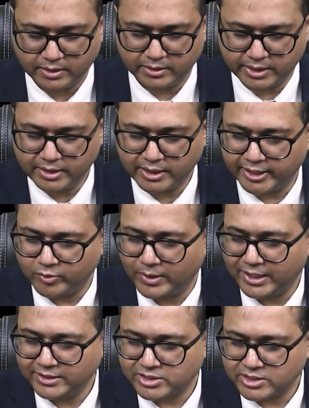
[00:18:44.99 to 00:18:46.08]
then
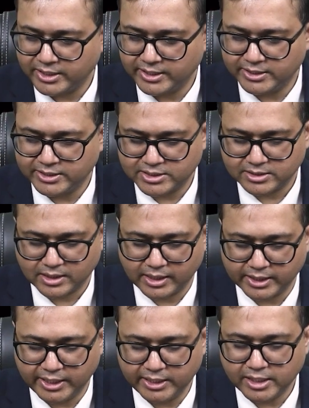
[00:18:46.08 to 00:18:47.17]
advanced age
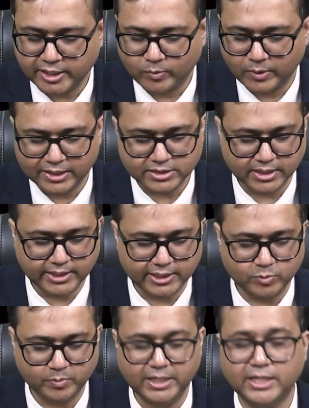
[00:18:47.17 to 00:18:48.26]
again advanced age
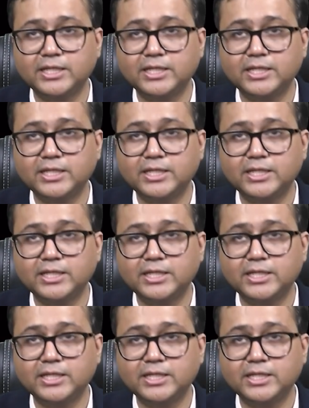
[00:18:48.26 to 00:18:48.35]
may